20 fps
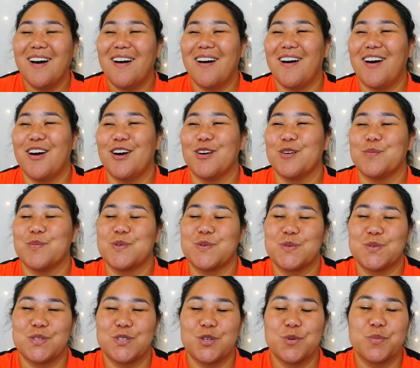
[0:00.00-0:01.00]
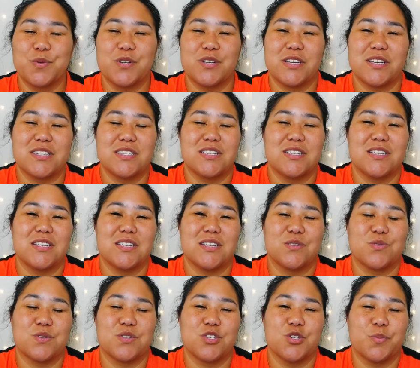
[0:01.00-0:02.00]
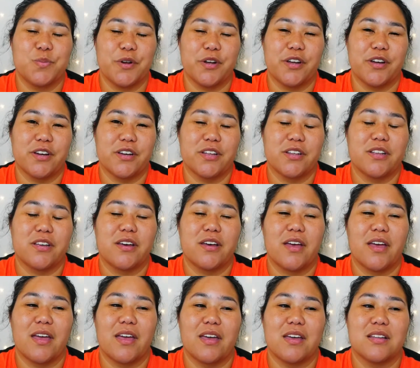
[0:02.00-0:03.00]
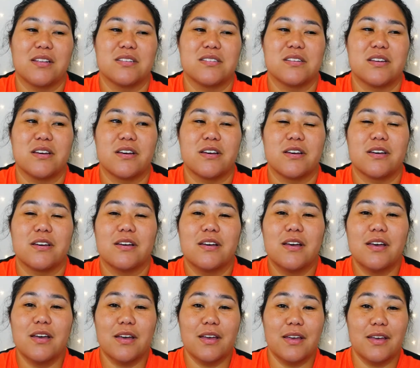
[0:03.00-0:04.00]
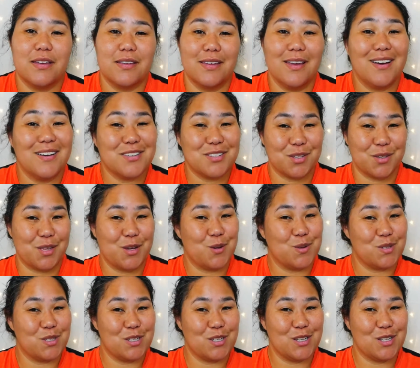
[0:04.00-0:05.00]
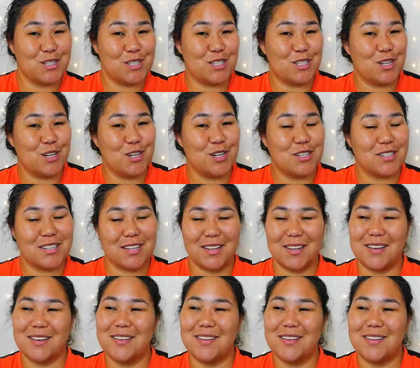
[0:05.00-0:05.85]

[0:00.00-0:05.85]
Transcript: It was super tasty. It was super good. And, yeah, so that was a good start.